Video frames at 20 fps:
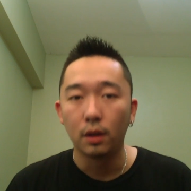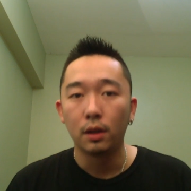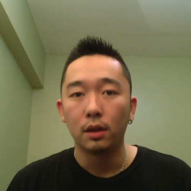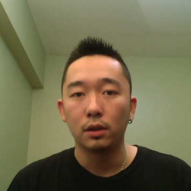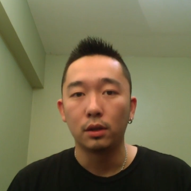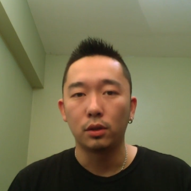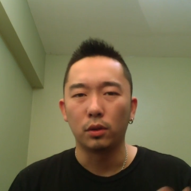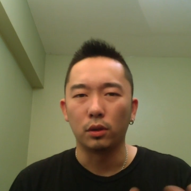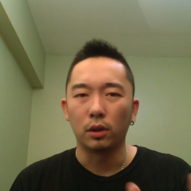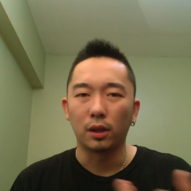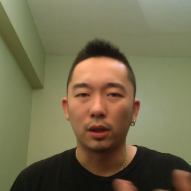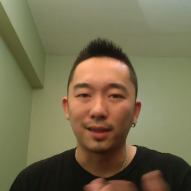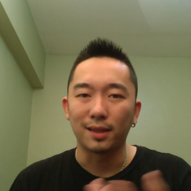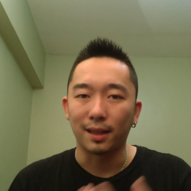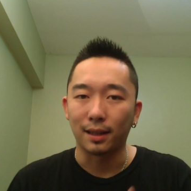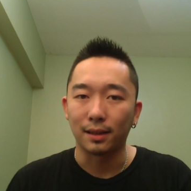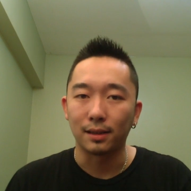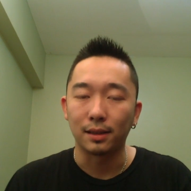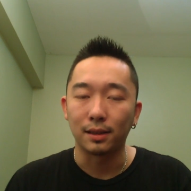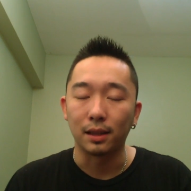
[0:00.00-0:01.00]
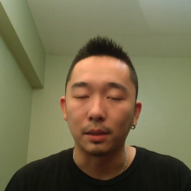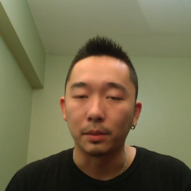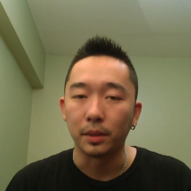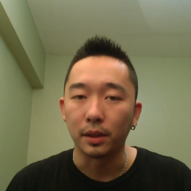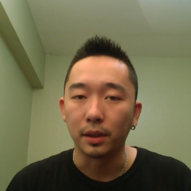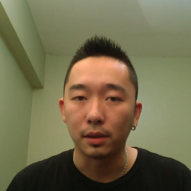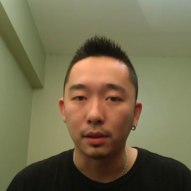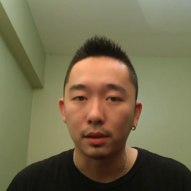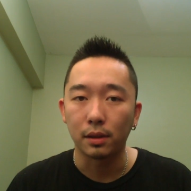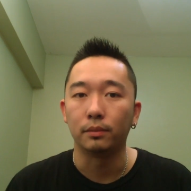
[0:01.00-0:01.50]
So it looks like a
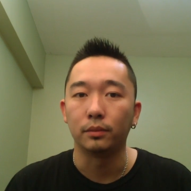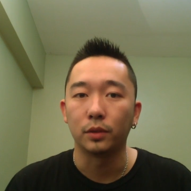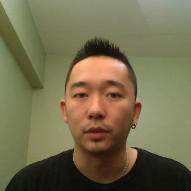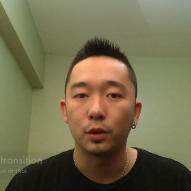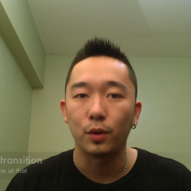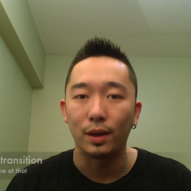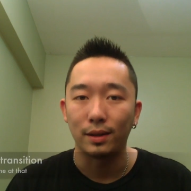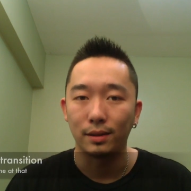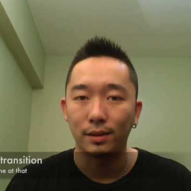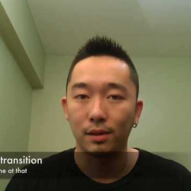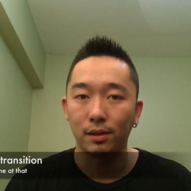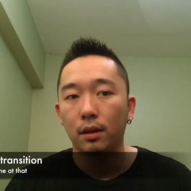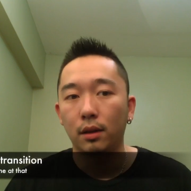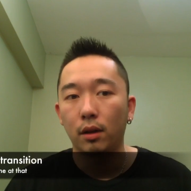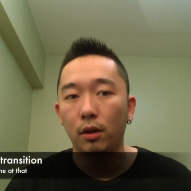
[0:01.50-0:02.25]
seamless transition.